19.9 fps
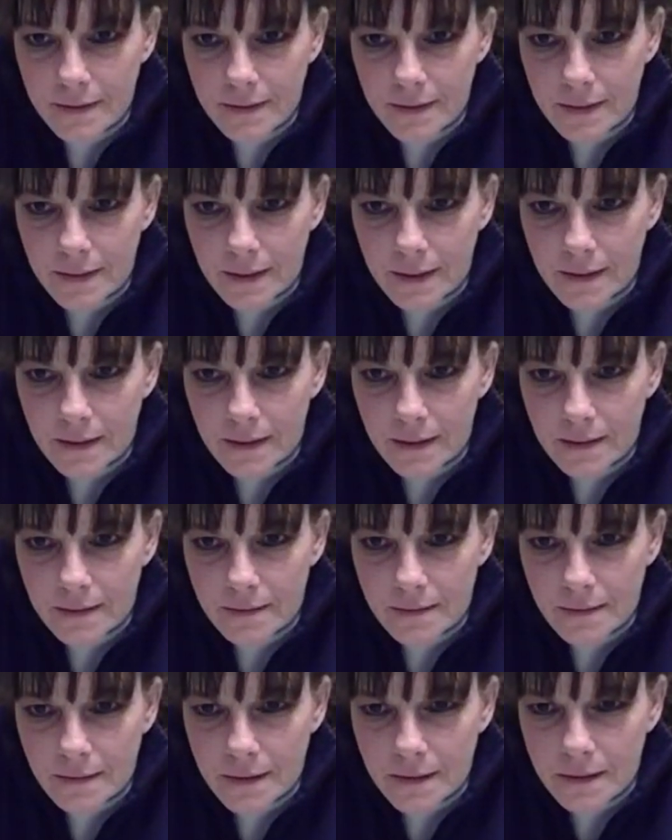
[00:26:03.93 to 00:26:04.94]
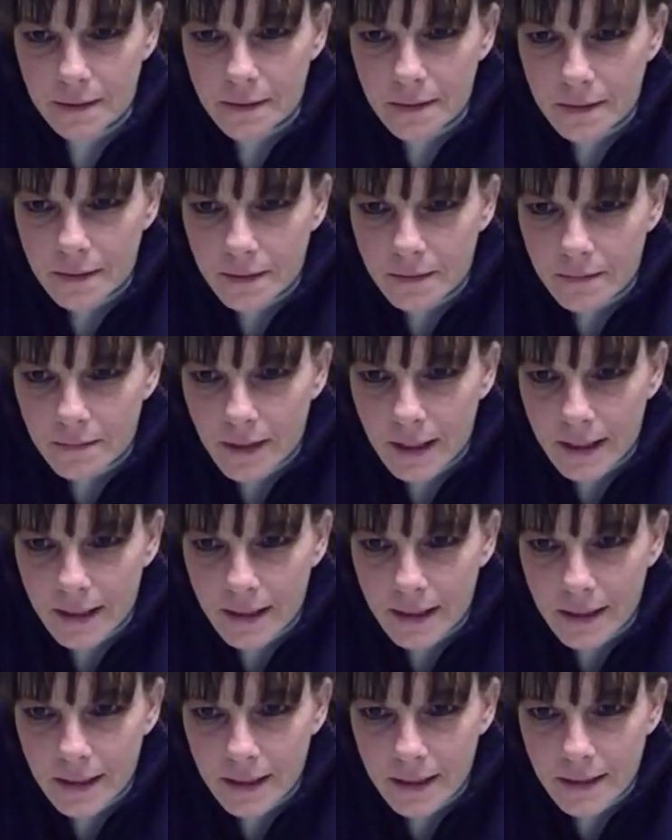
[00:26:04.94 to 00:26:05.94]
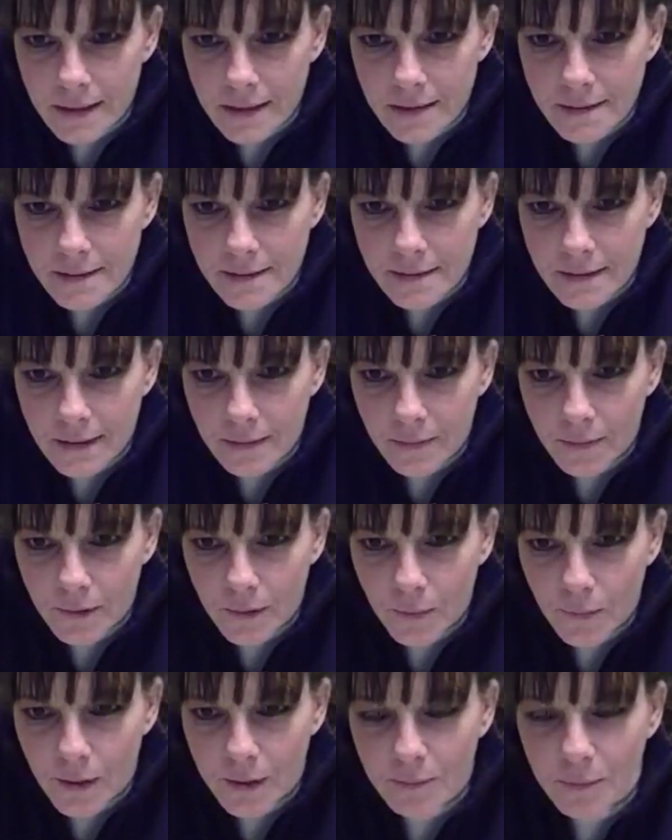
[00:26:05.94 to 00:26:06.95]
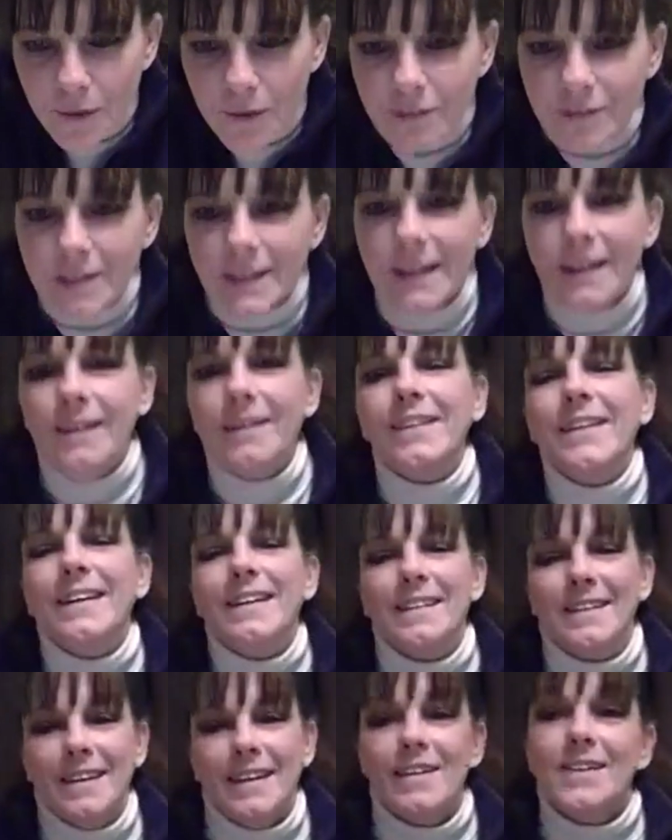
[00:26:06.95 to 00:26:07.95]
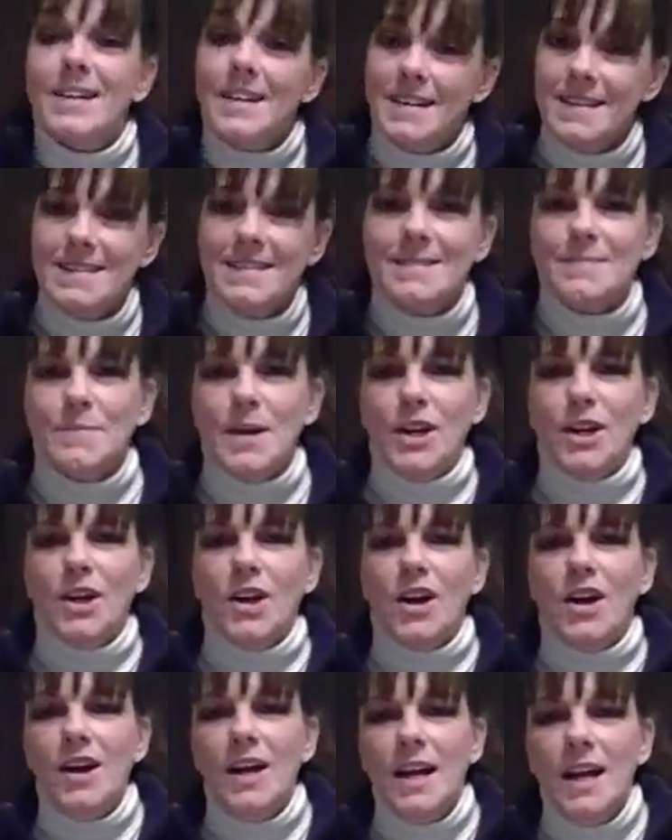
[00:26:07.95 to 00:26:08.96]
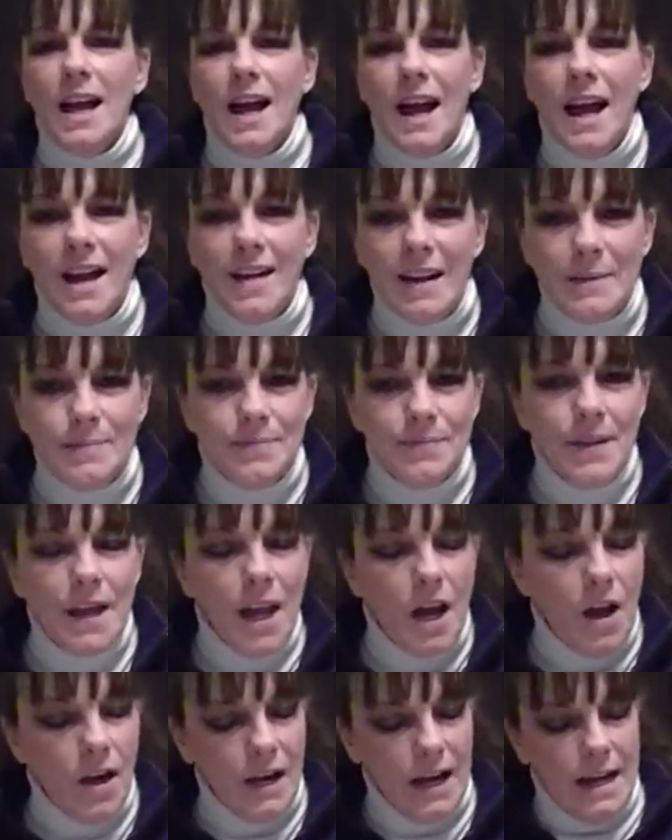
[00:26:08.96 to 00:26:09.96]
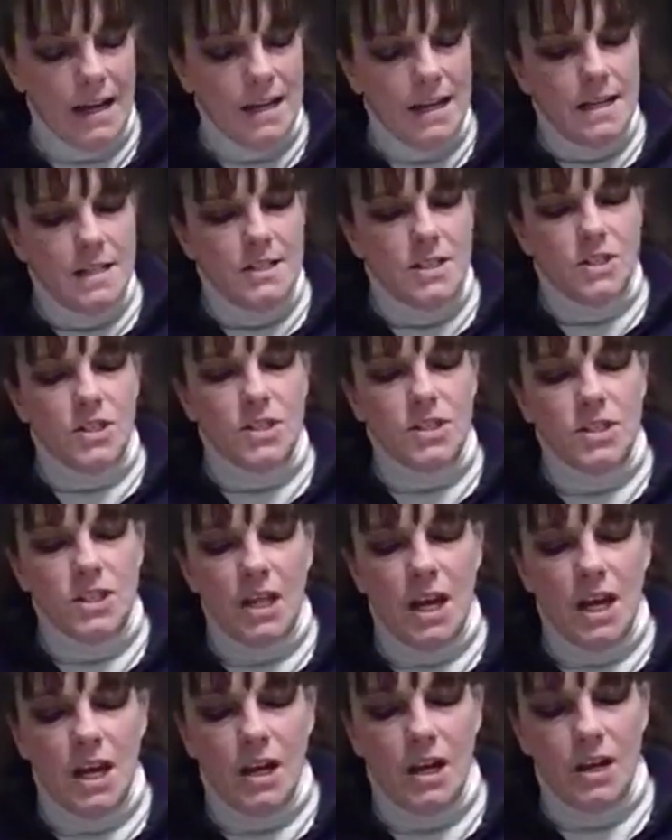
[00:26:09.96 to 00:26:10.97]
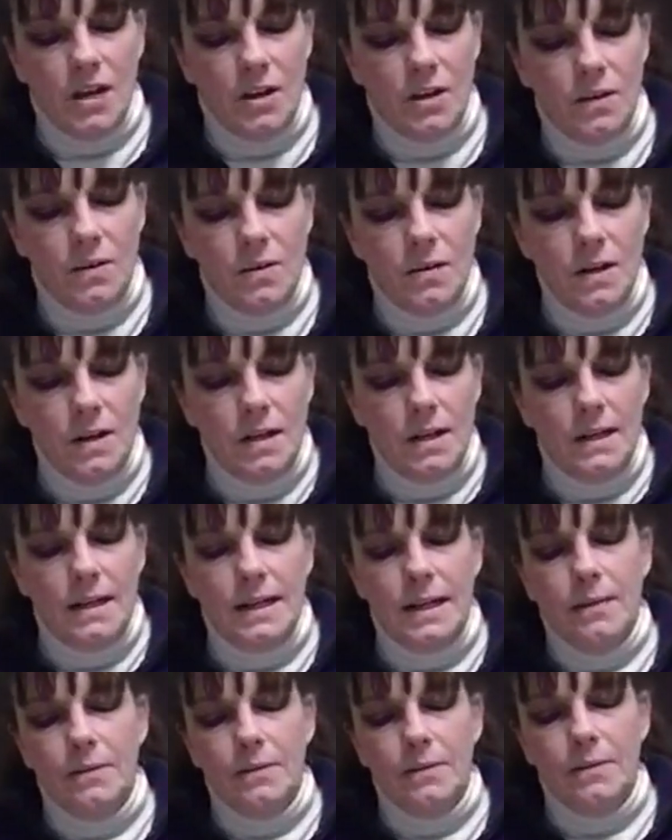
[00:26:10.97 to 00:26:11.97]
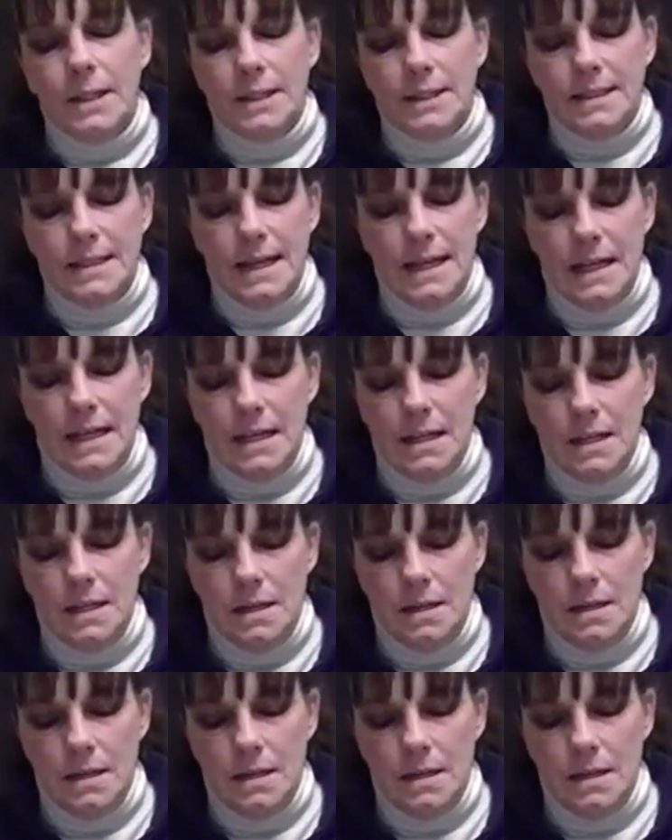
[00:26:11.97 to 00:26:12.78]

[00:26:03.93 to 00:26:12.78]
Excellent. Ready, sticking with one bowl for now. There you go. Smart girl. All right. Okay, so now we're going to take